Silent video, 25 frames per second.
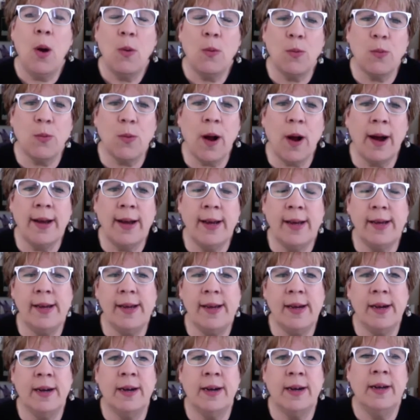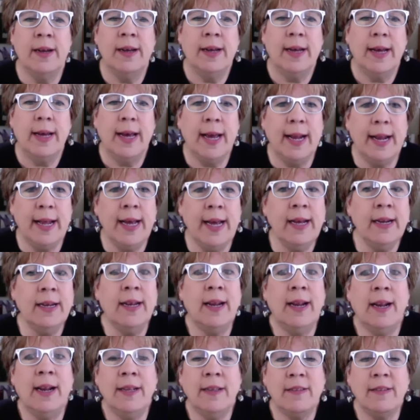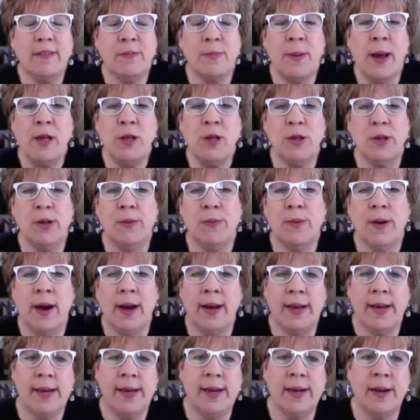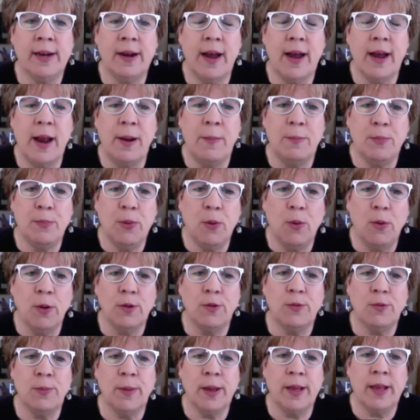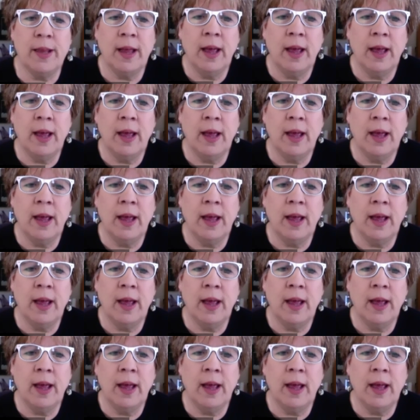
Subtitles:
right here in England, and especially right here in Portsmouth.